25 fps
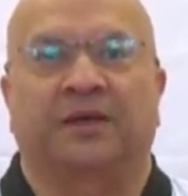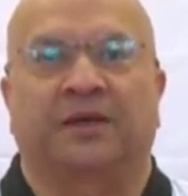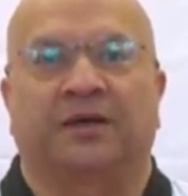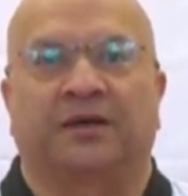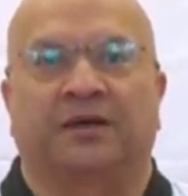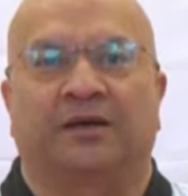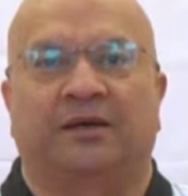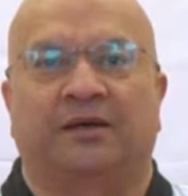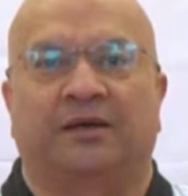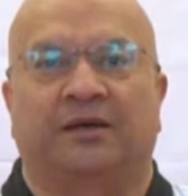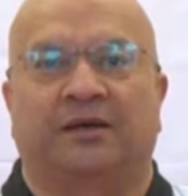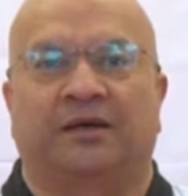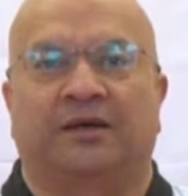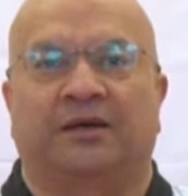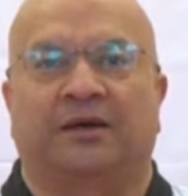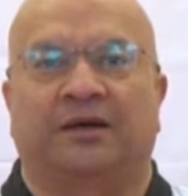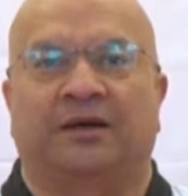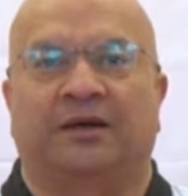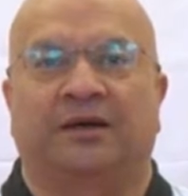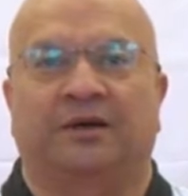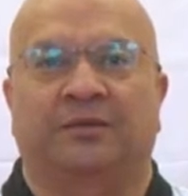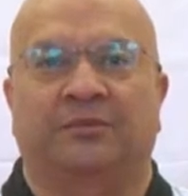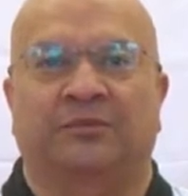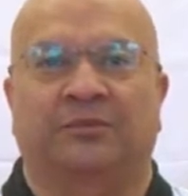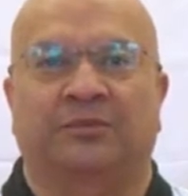
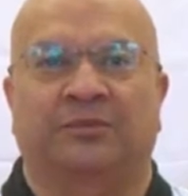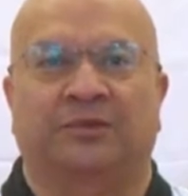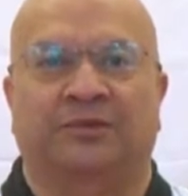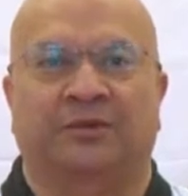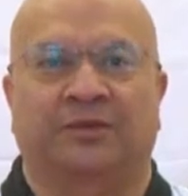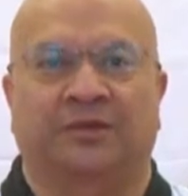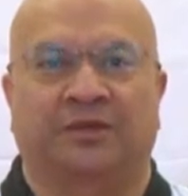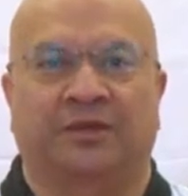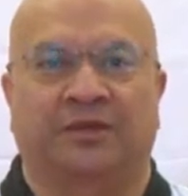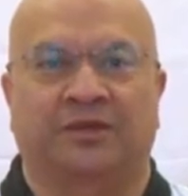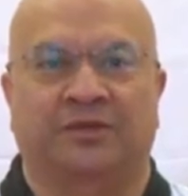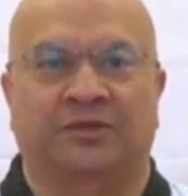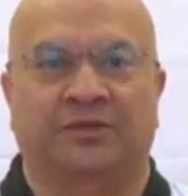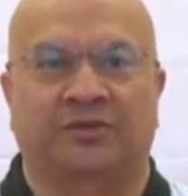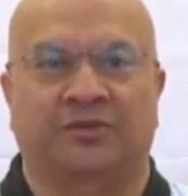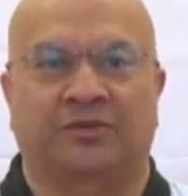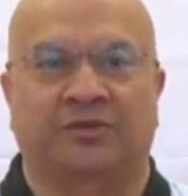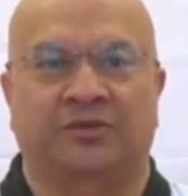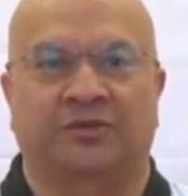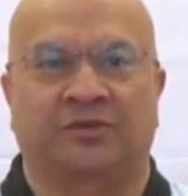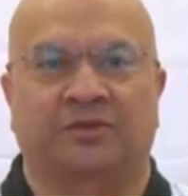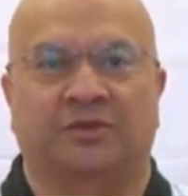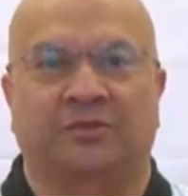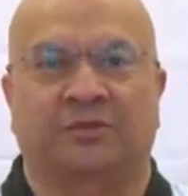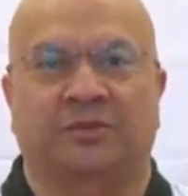I'm
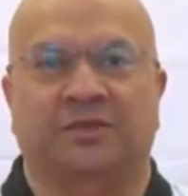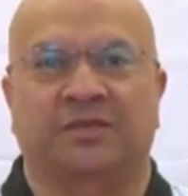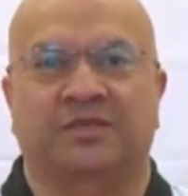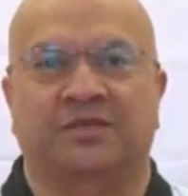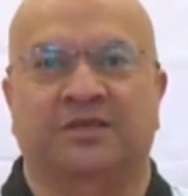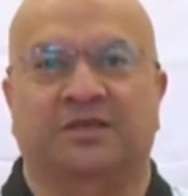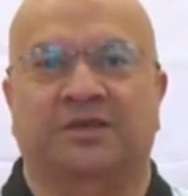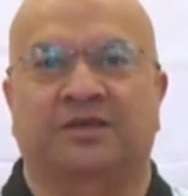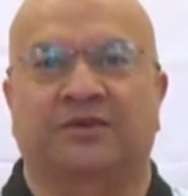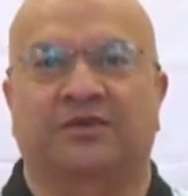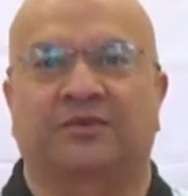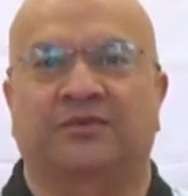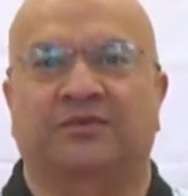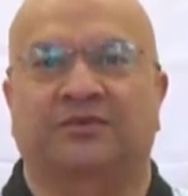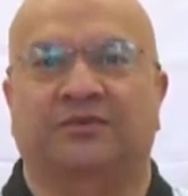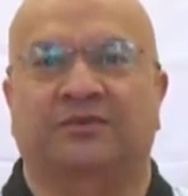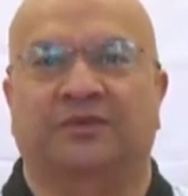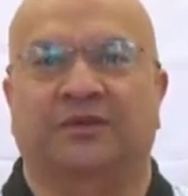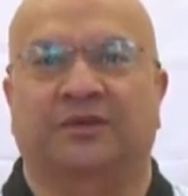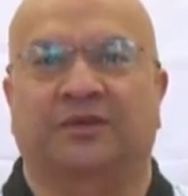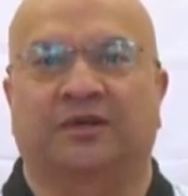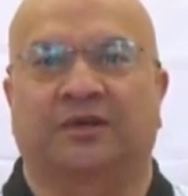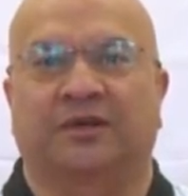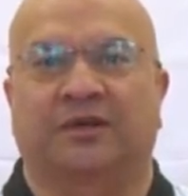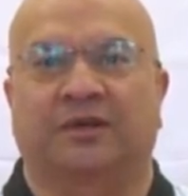introducing myself.
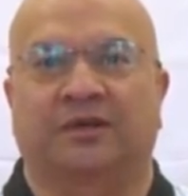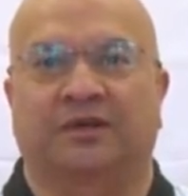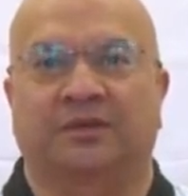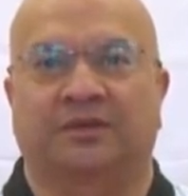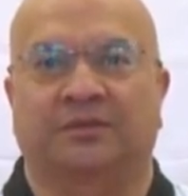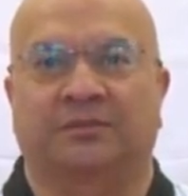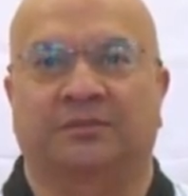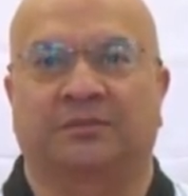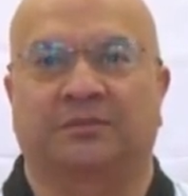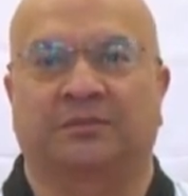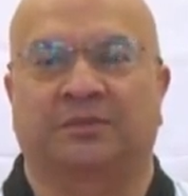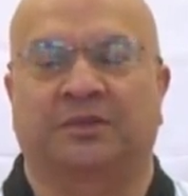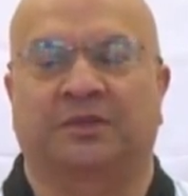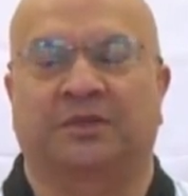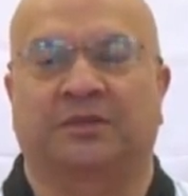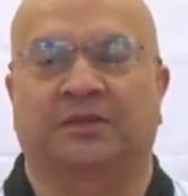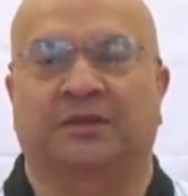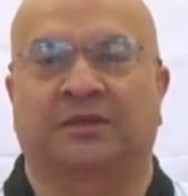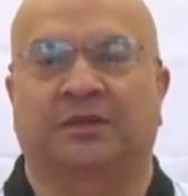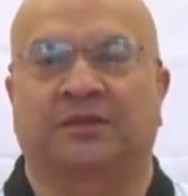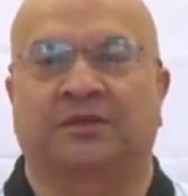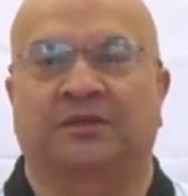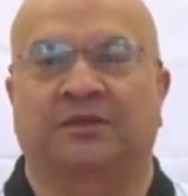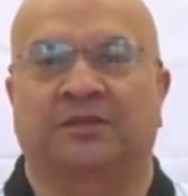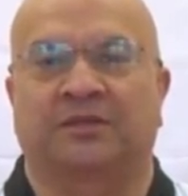I am
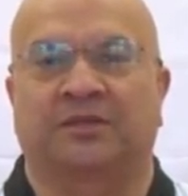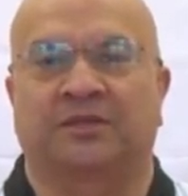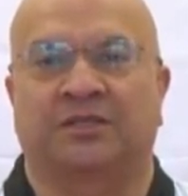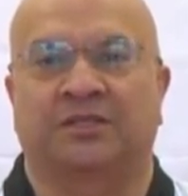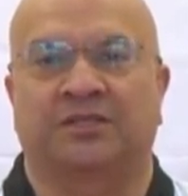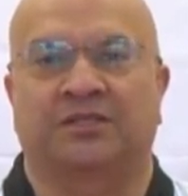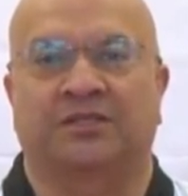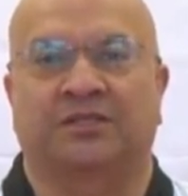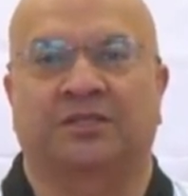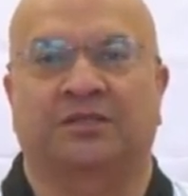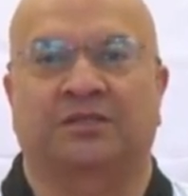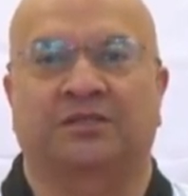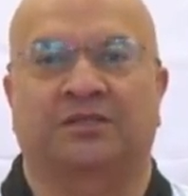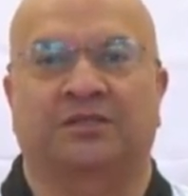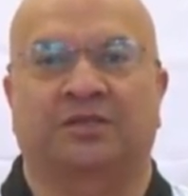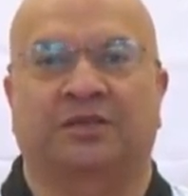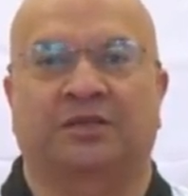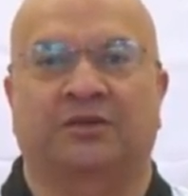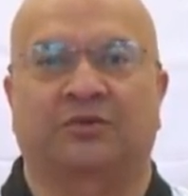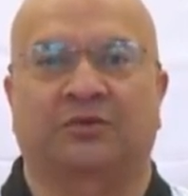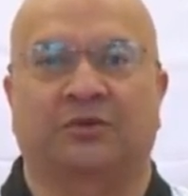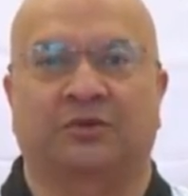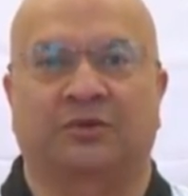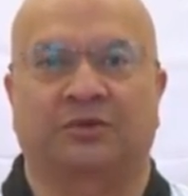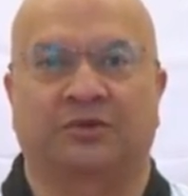teaching
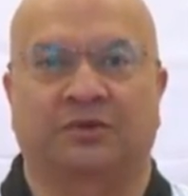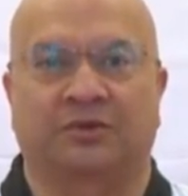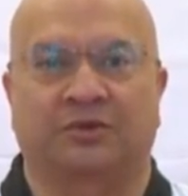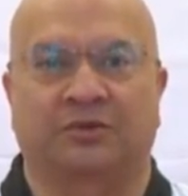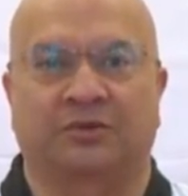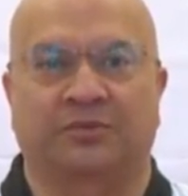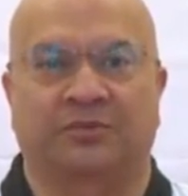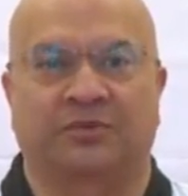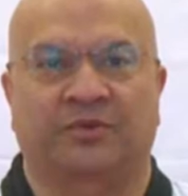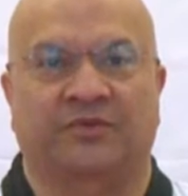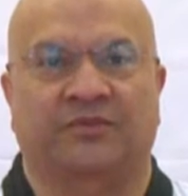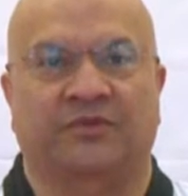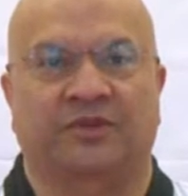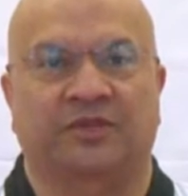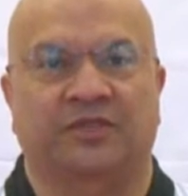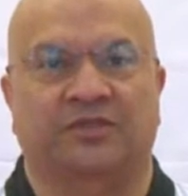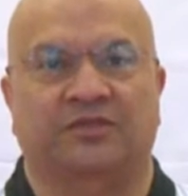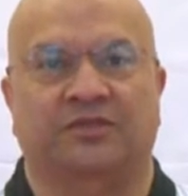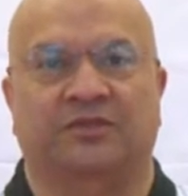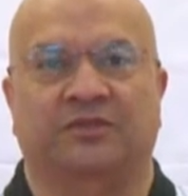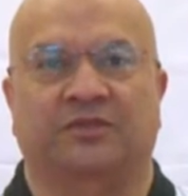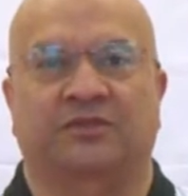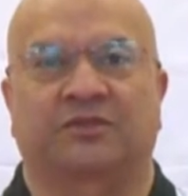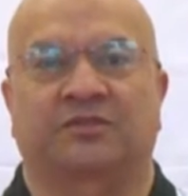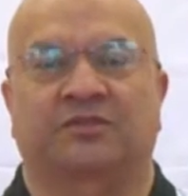Taekwondo
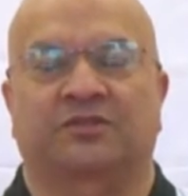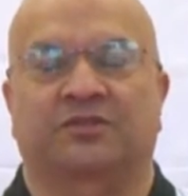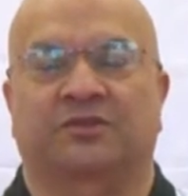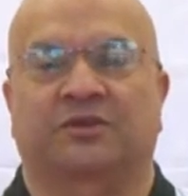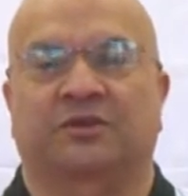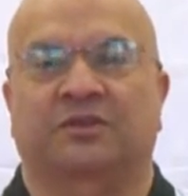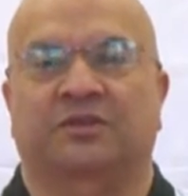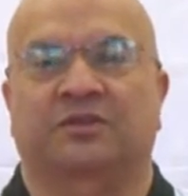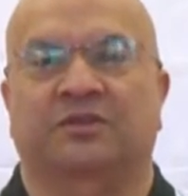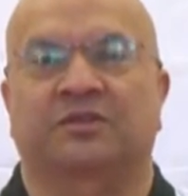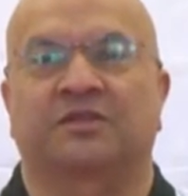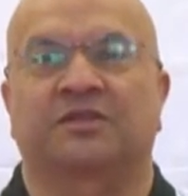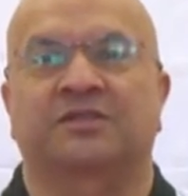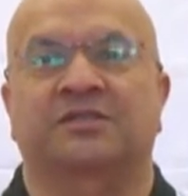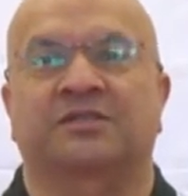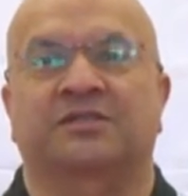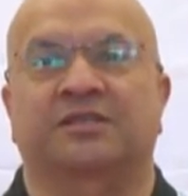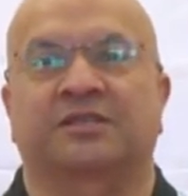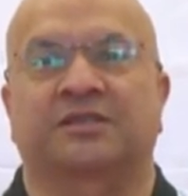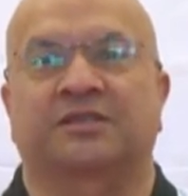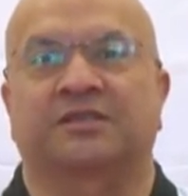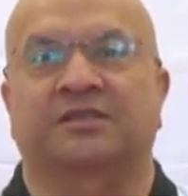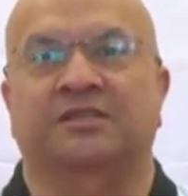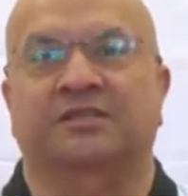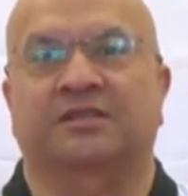professional instructor
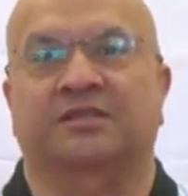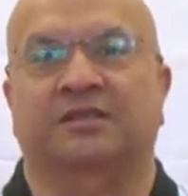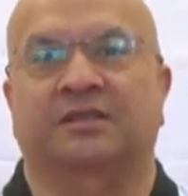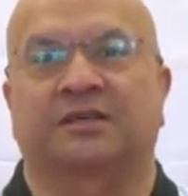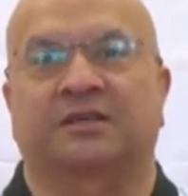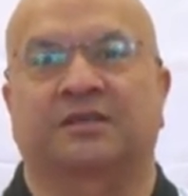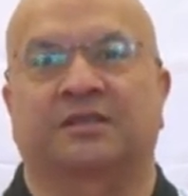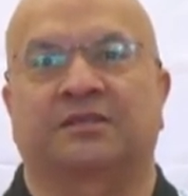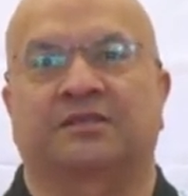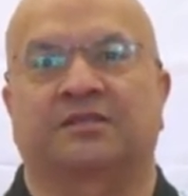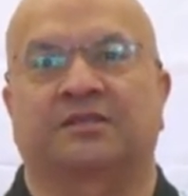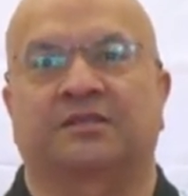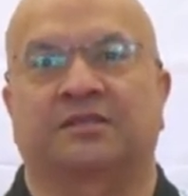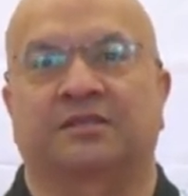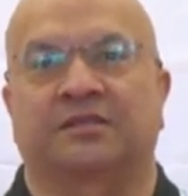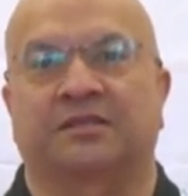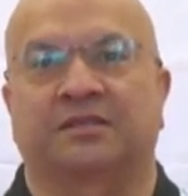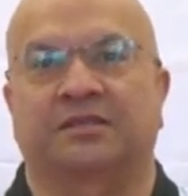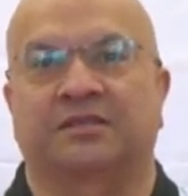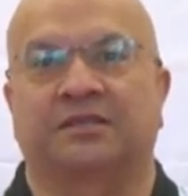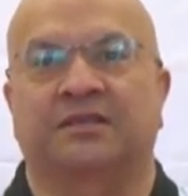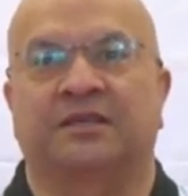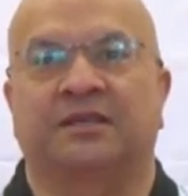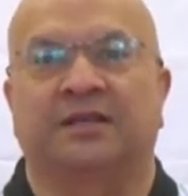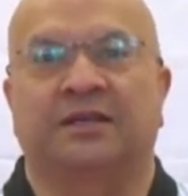since
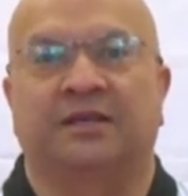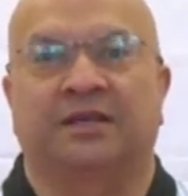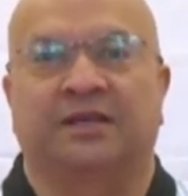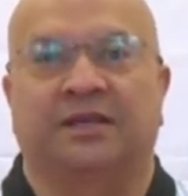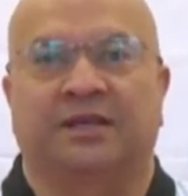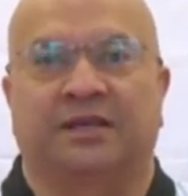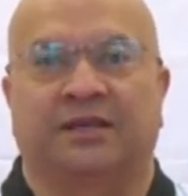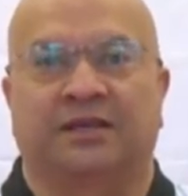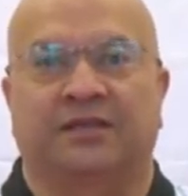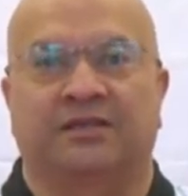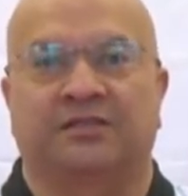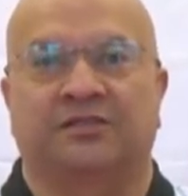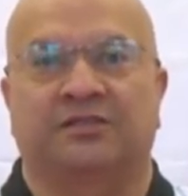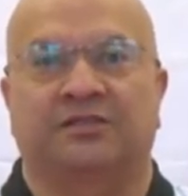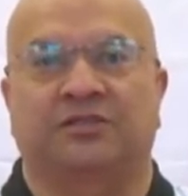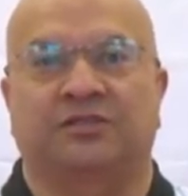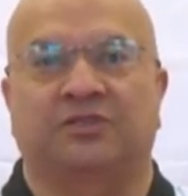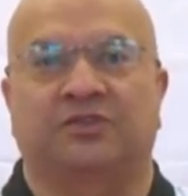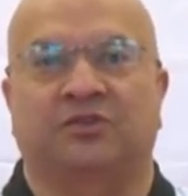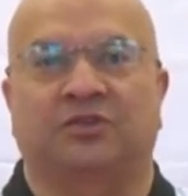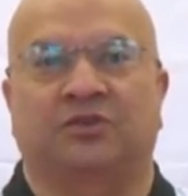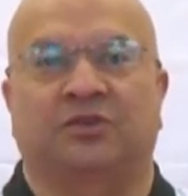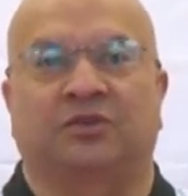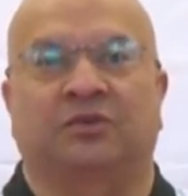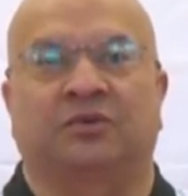
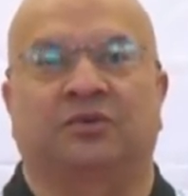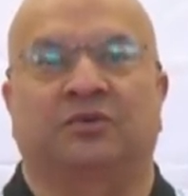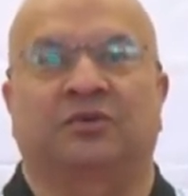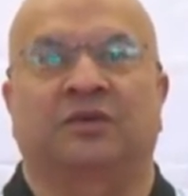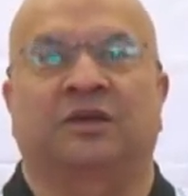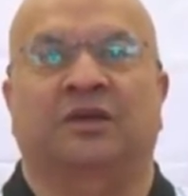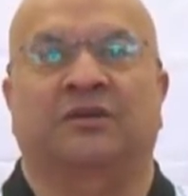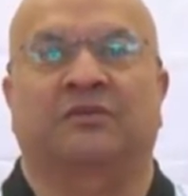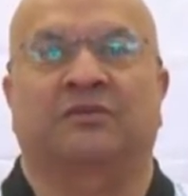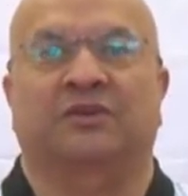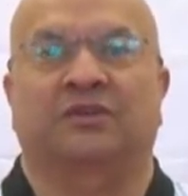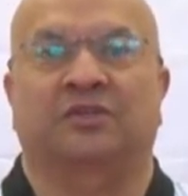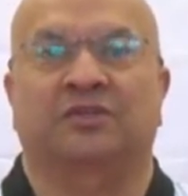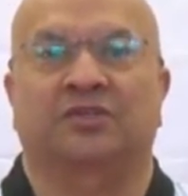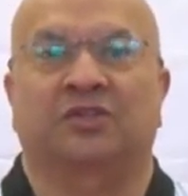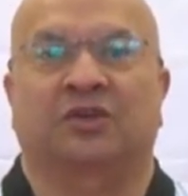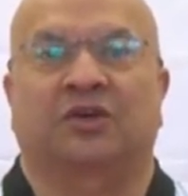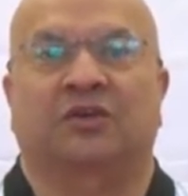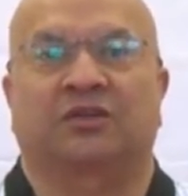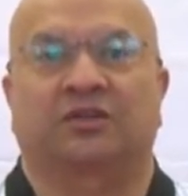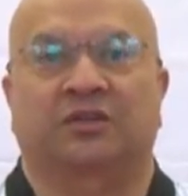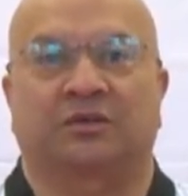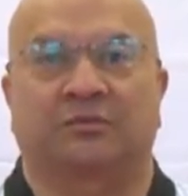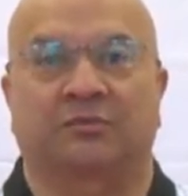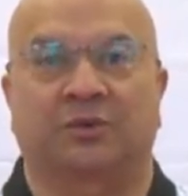1982, having
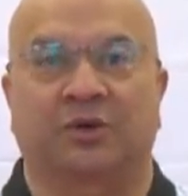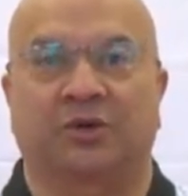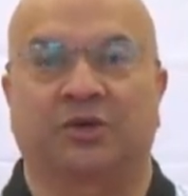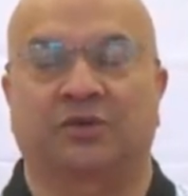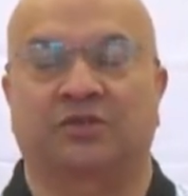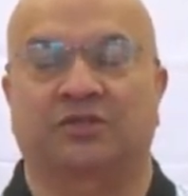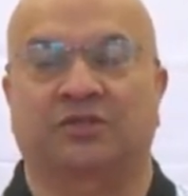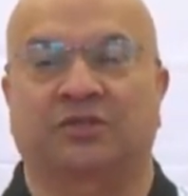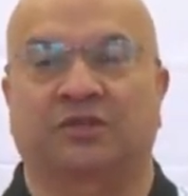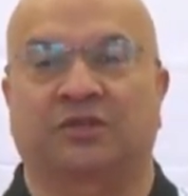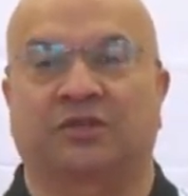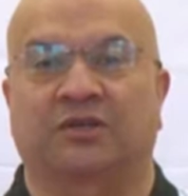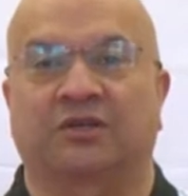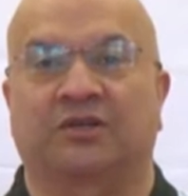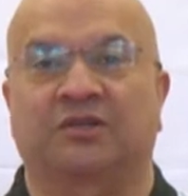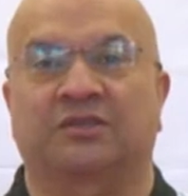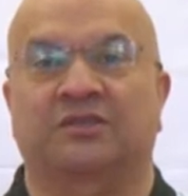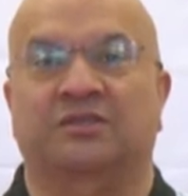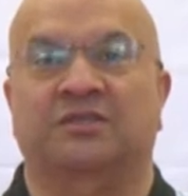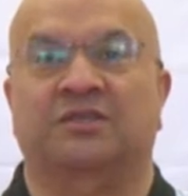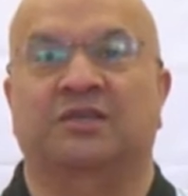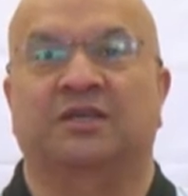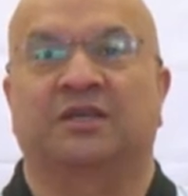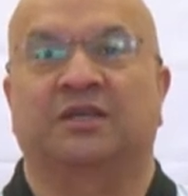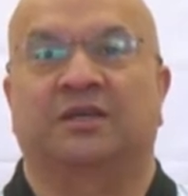started martial
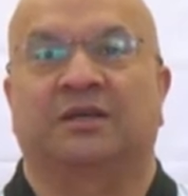arts